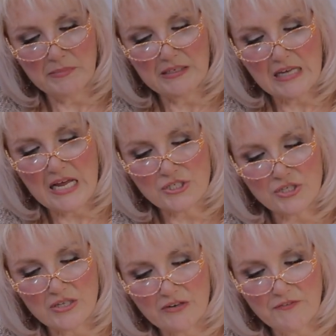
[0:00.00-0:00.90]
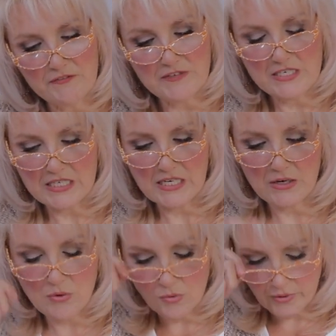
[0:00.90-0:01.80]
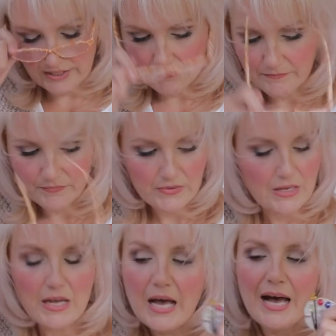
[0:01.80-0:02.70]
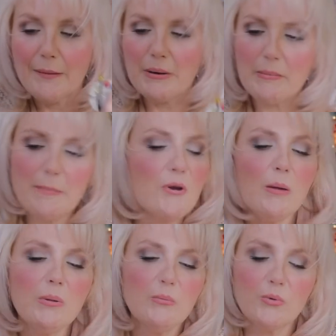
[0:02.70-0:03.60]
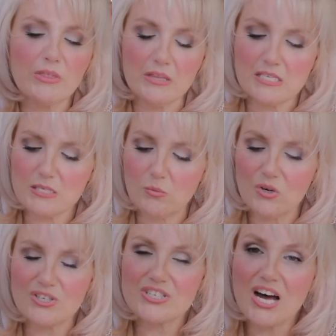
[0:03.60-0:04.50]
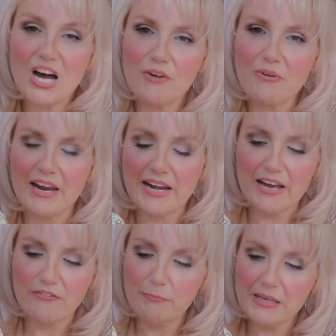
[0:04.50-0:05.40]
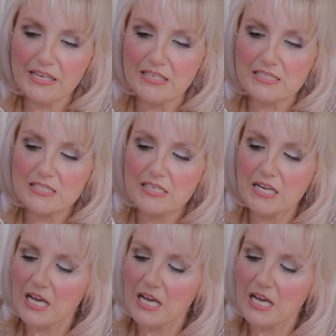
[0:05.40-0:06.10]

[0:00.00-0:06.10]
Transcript: bit larger than a 50-cent coin. But my problem with this was I ran out of beads.